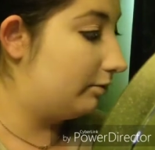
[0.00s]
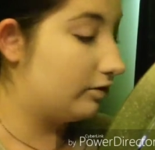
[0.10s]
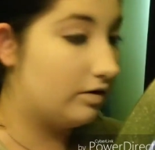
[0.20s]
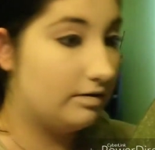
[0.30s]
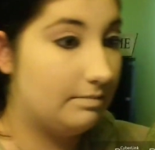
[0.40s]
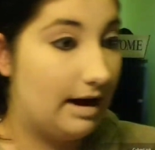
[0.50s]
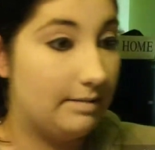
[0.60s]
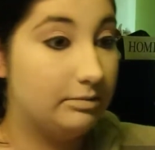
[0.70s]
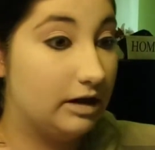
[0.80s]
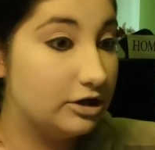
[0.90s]
put on my
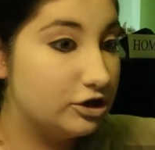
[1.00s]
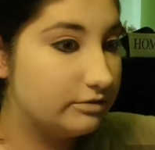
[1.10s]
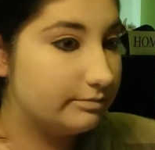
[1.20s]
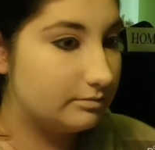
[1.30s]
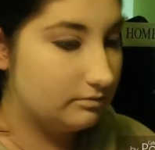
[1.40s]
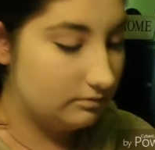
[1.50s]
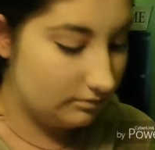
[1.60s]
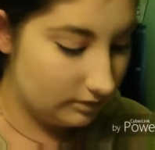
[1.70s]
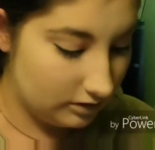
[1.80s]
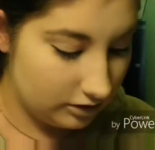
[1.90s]
blush.
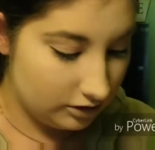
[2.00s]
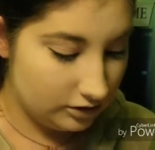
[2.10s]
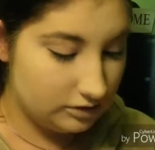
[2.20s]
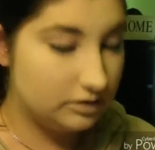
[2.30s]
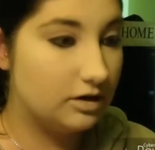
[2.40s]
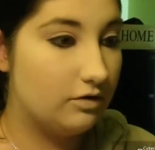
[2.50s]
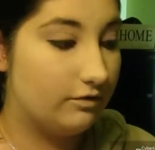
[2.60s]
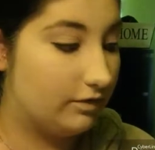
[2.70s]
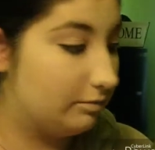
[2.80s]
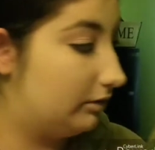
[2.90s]
So
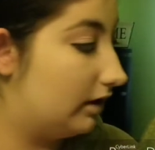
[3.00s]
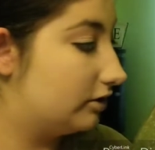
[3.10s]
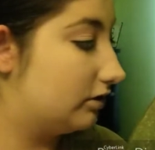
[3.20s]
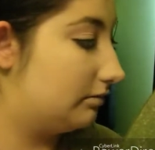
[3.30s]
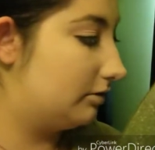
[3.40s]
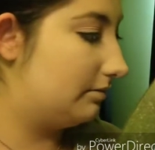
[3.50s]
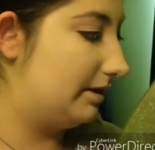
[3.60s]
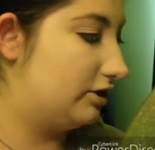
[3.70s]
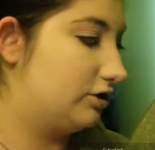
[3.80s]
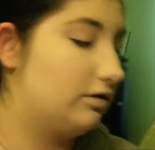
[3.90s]
for blush, I'm going to
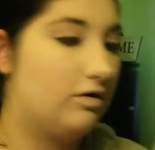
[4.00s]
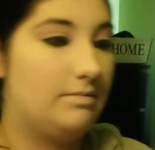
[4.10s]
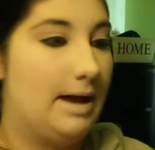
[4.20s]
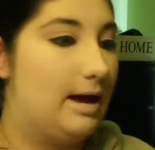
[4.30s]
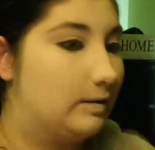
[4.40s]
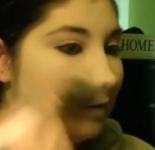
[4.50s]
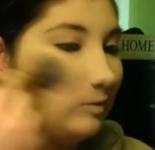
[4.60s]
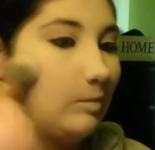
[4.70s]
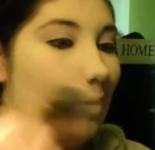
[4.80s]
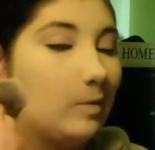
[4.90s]
make sure all my excess
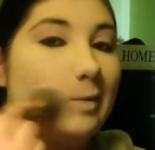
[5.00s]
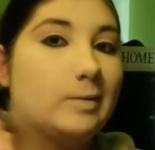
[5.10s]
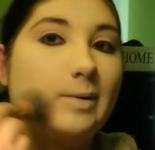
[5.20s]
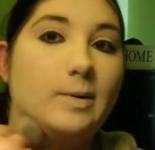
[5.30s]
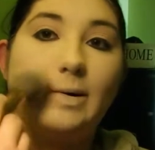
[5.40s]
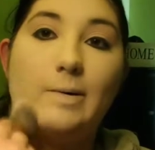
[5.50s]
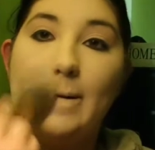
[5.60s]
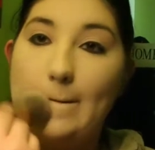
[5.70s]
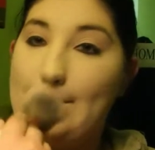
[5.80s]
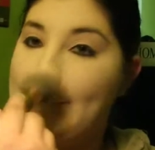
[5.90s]
powders are
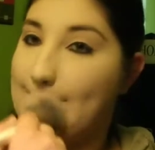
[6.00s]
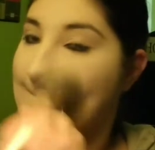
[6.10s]
gone.